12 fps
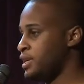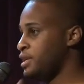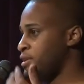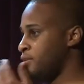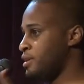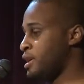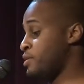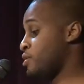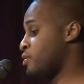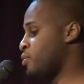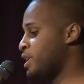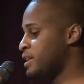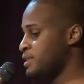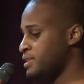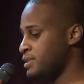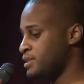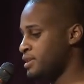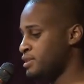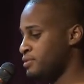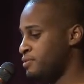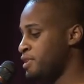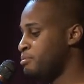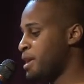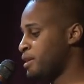in, in their own ways. It's a
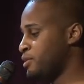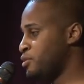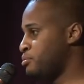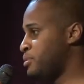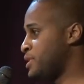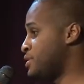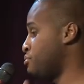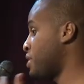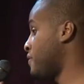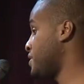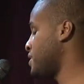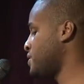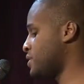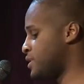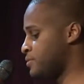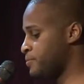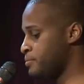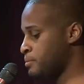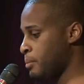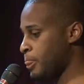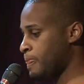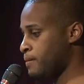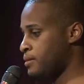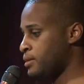feedback loop, it's improvisation.
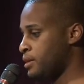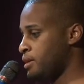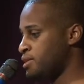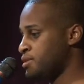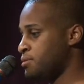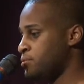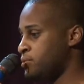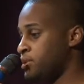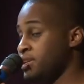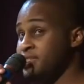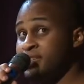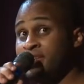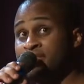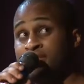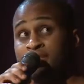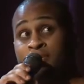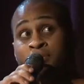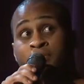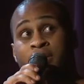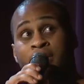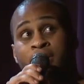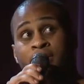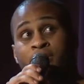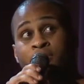So Liz Danzico,
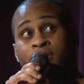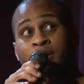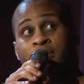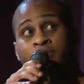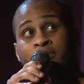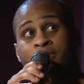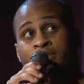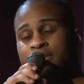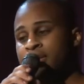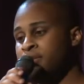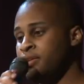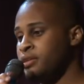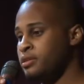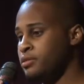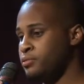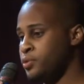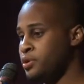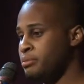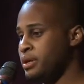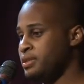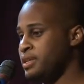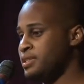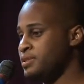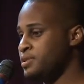a noted author and designer, wrote about
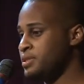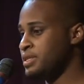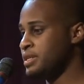this, and she